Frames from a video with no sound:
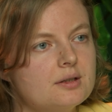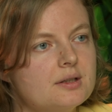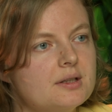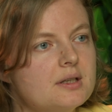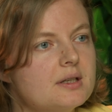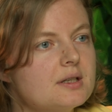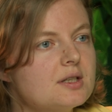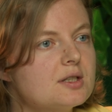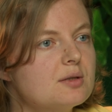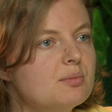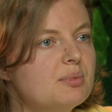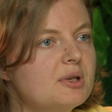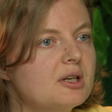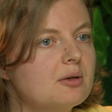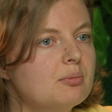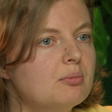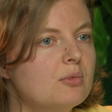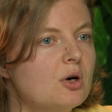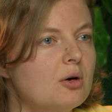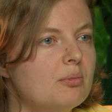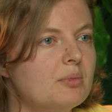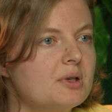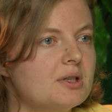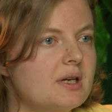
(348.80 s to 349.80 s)
the next big
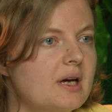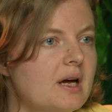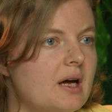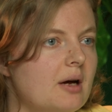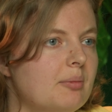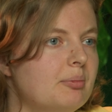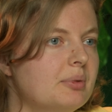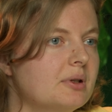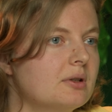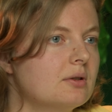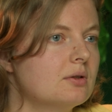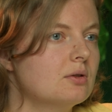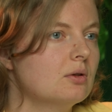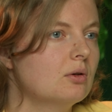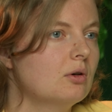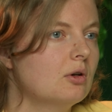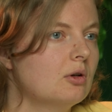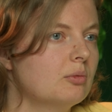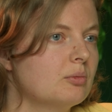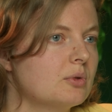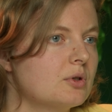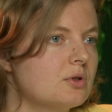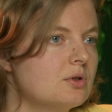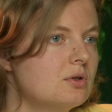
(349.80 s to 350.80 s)
moment happened
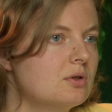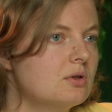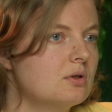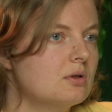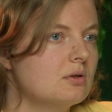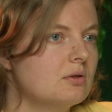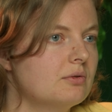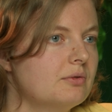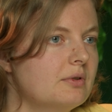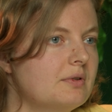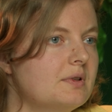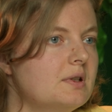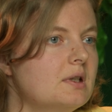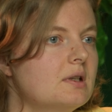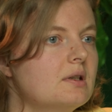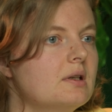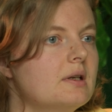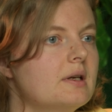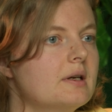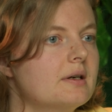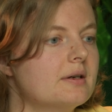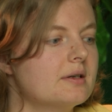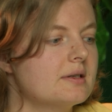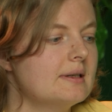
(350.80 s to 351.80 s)
almost
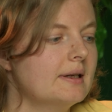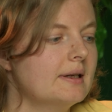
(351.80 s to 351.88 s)
15 years